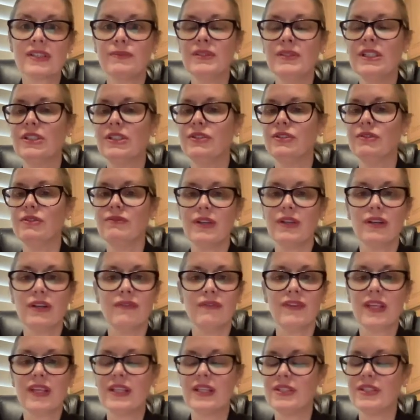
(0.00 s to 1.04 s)
We need to do
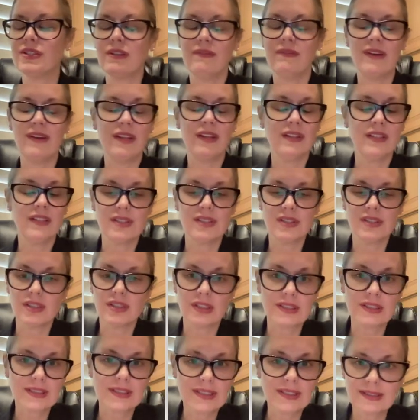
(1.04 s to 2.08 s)
verification and validation
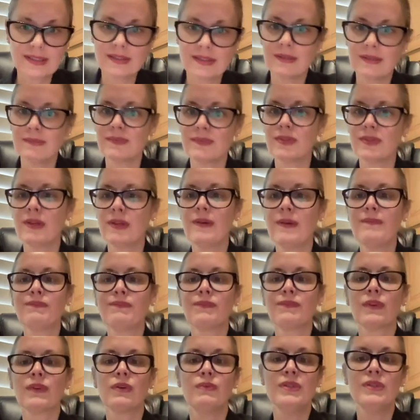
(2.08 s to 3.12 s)
on systems.
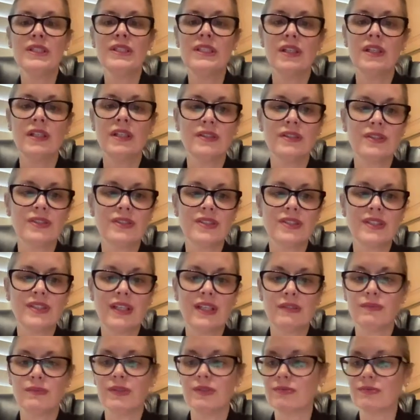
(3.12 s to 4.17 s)
We need to
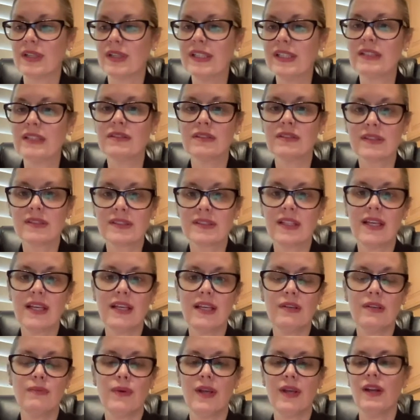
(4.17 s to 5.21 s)
understand what right looks
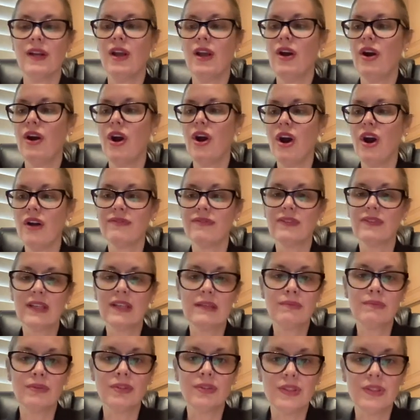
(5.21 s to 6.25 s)
like, what
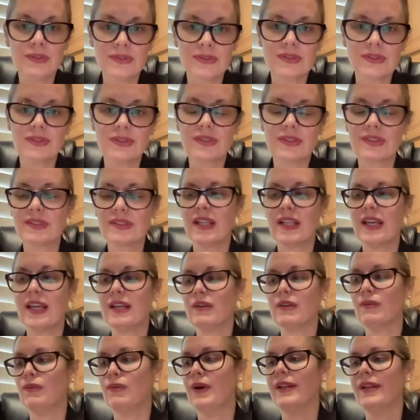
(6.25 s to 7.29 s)
off-label use looks like,
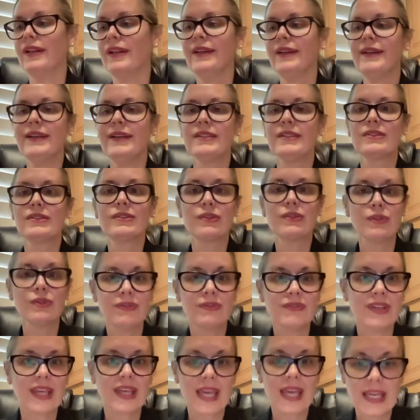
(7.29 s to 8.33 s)
what
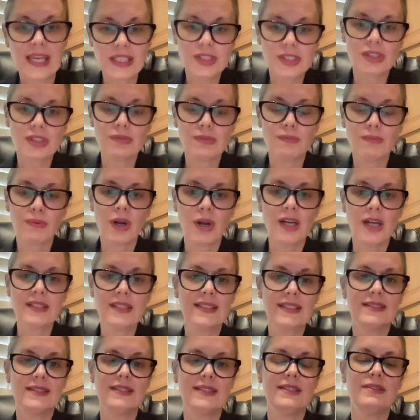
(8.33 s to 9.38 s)
certification
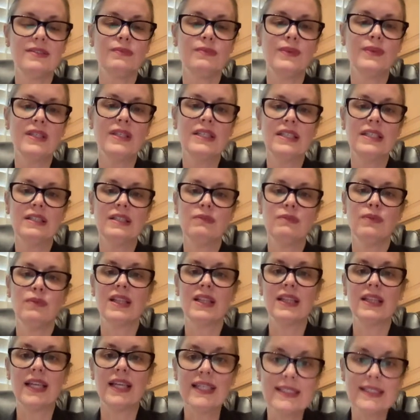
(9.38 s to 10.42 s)
processes we need, what
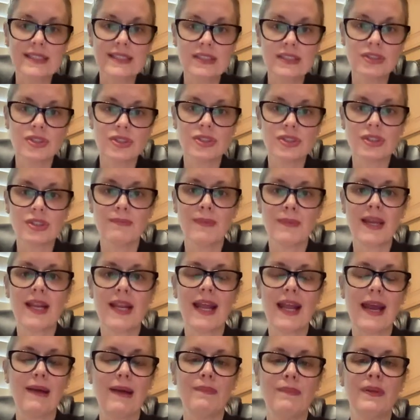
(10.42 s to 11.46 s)
licensure might
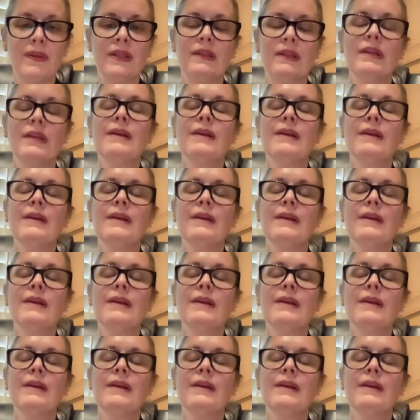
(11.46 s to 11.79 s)
happen.